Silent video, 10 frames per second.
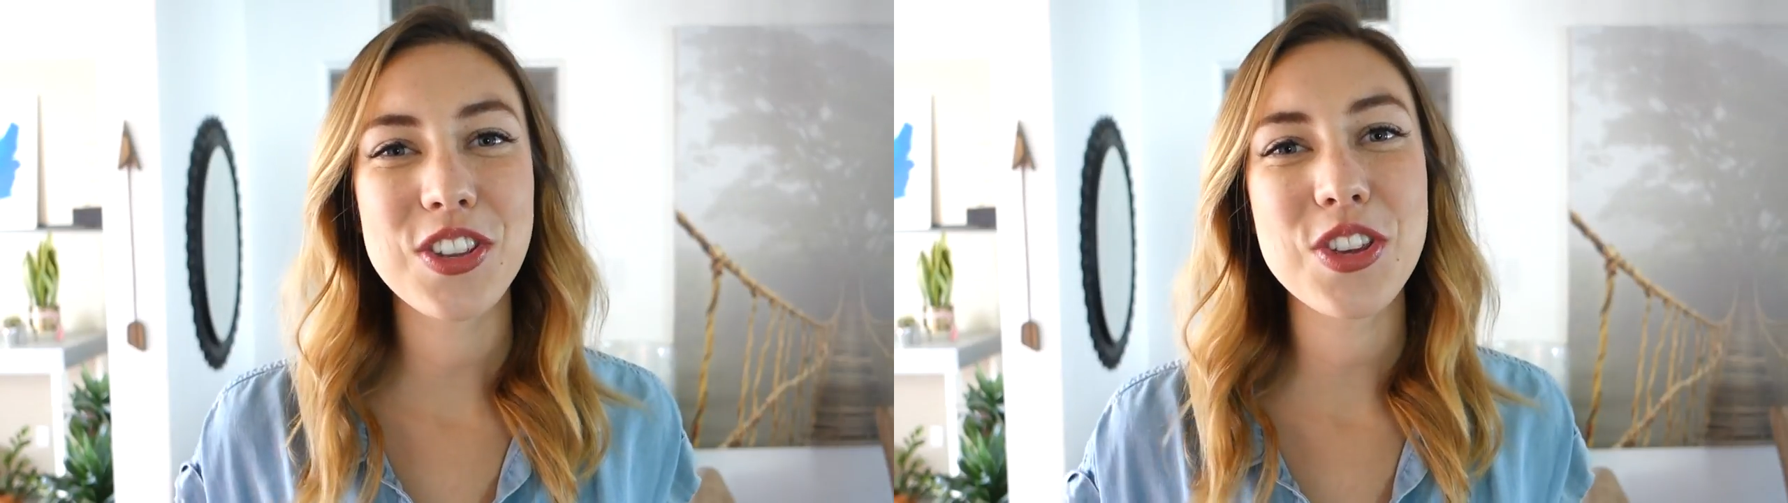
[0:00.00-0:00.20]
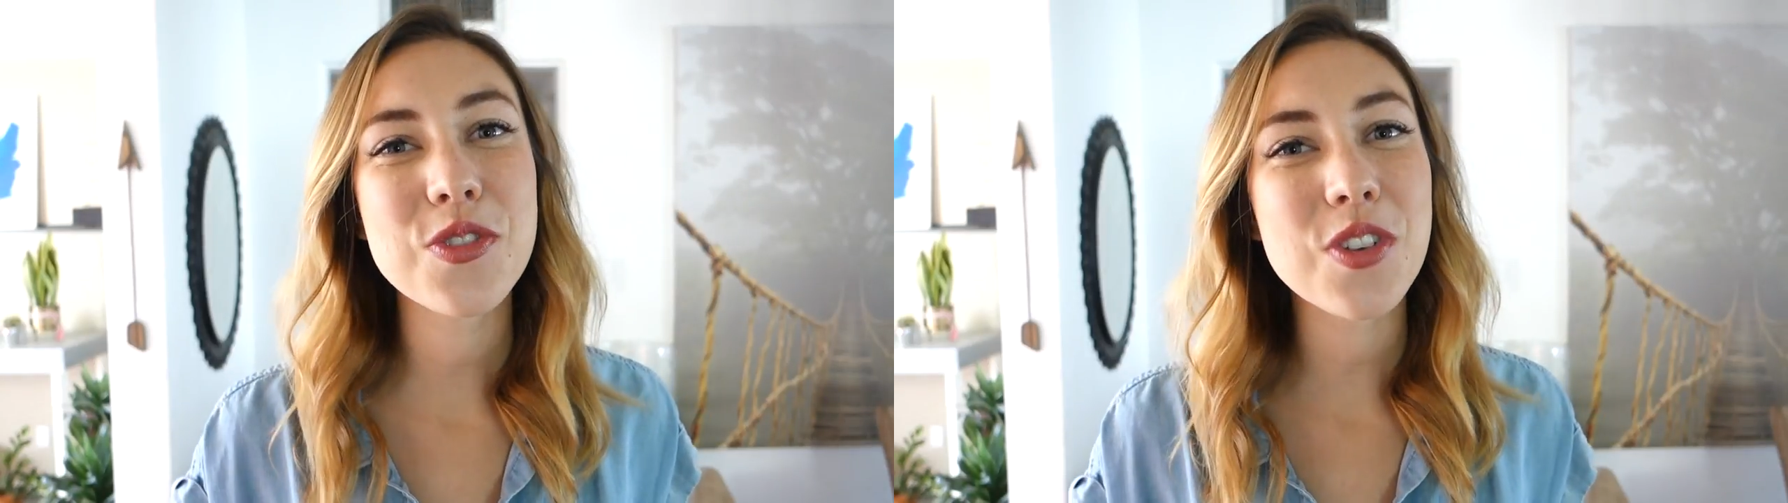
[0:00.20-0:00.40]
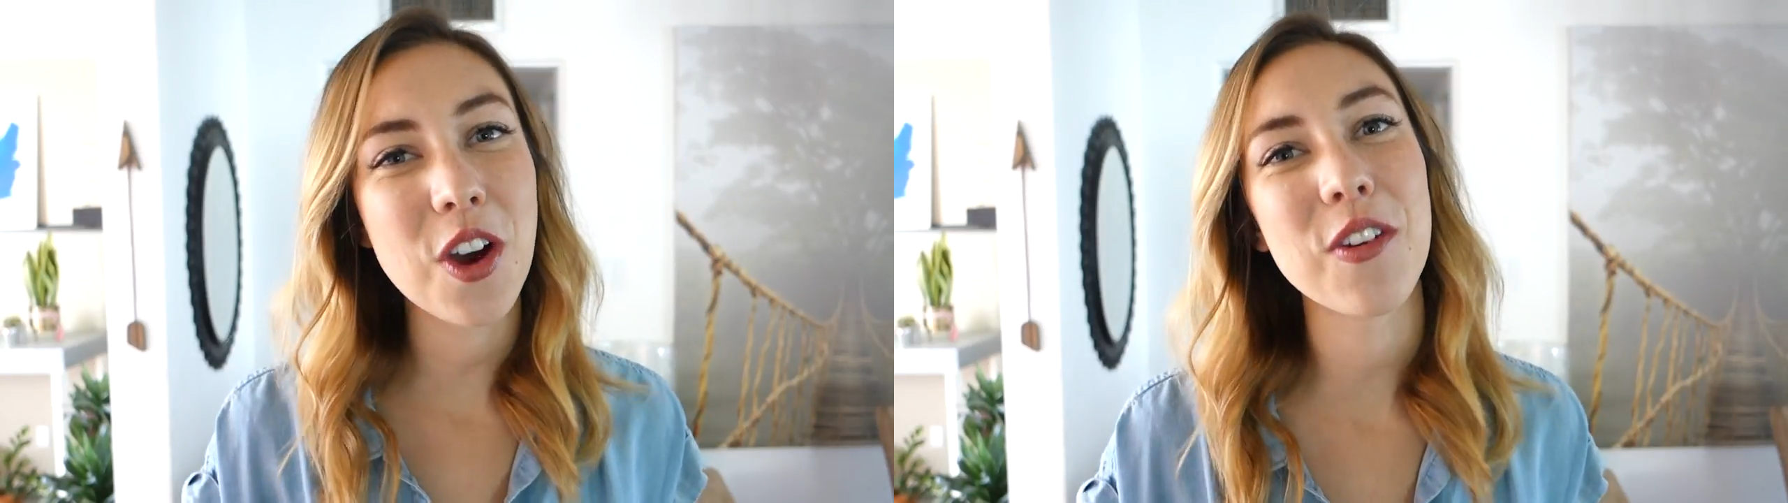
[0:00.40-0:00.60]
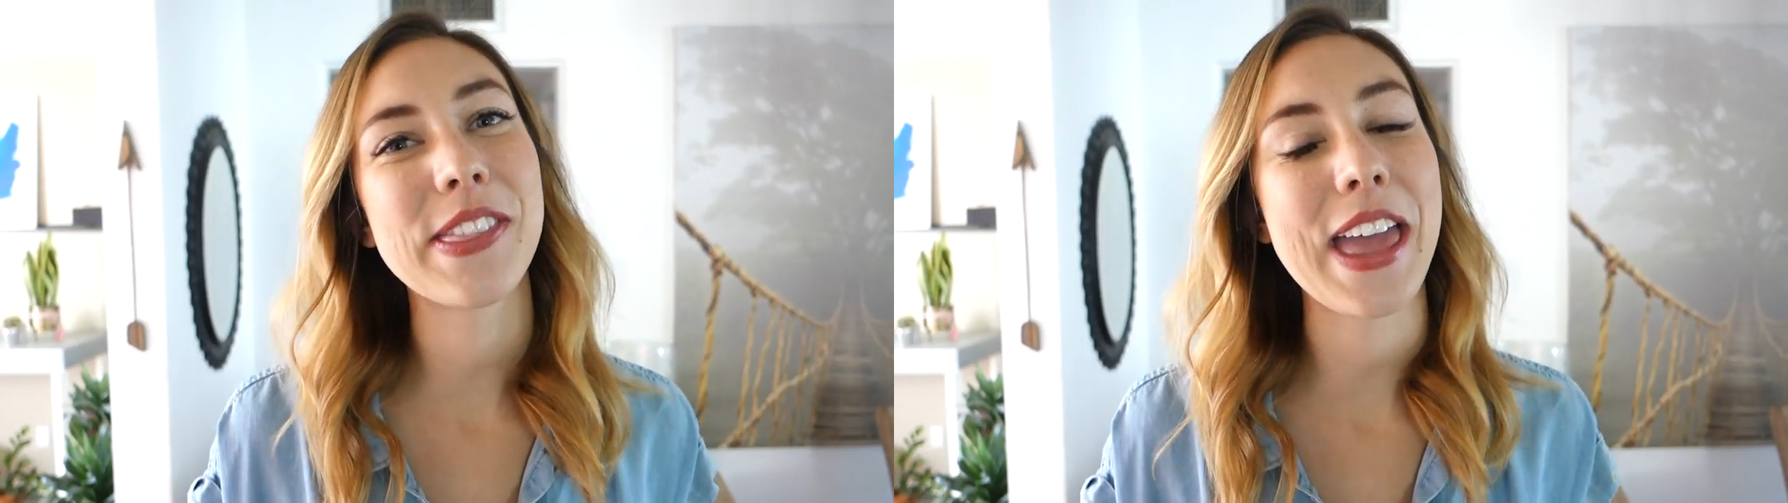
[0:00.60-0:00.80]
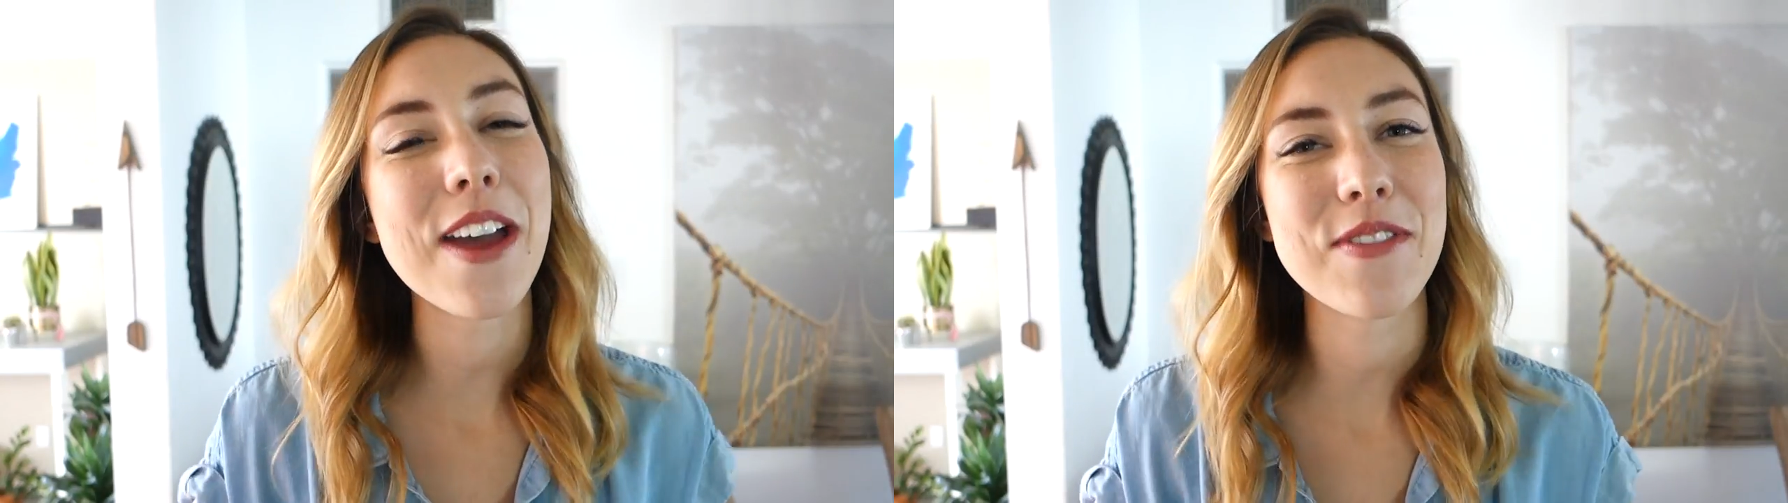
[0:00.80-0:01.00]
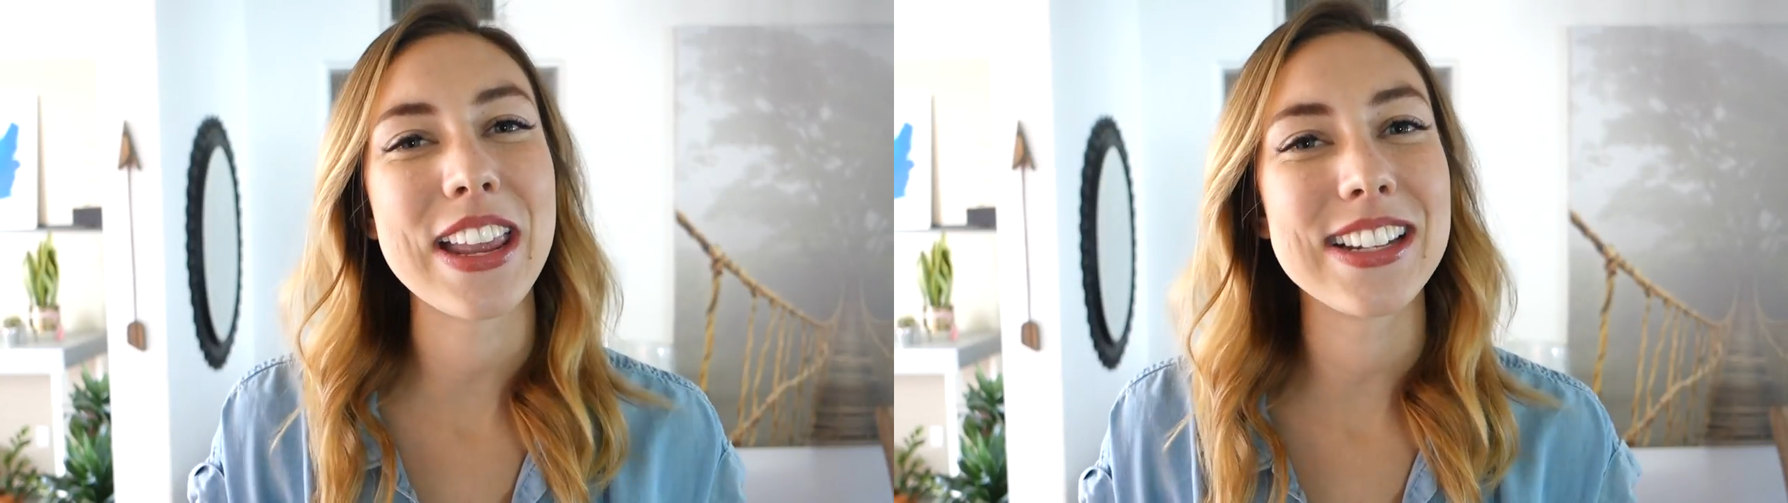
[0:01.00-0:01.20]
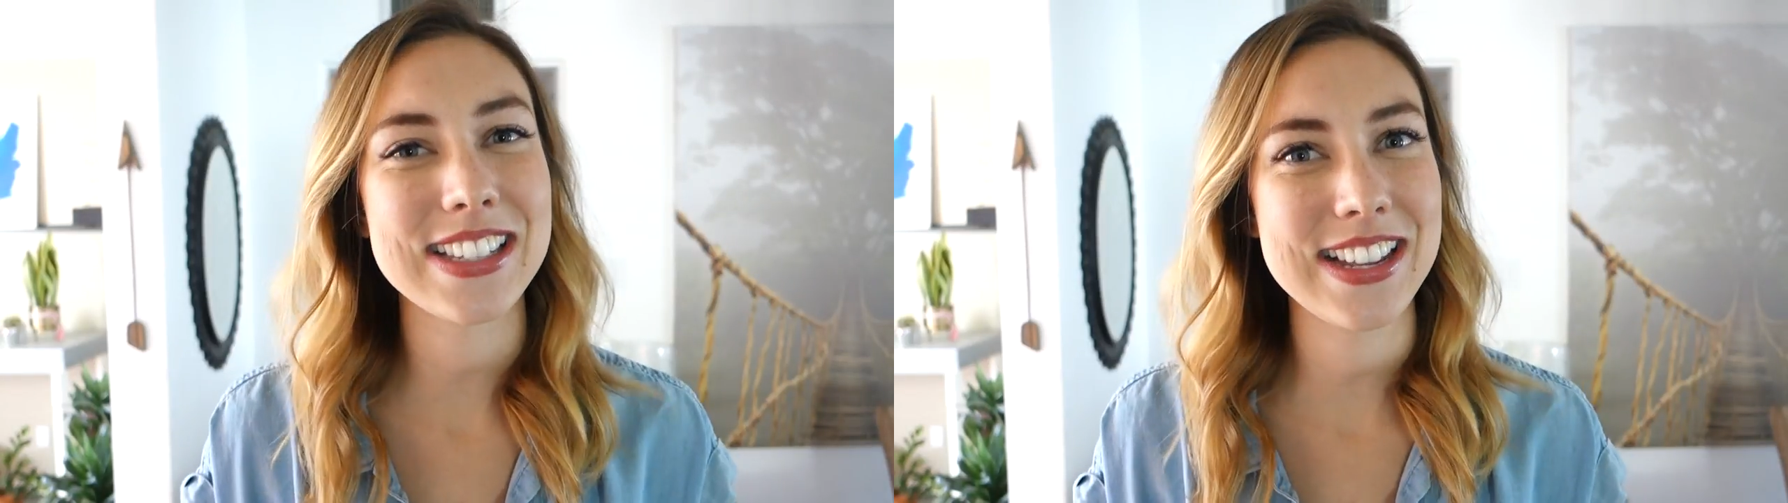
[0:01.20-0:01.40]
you know what that means.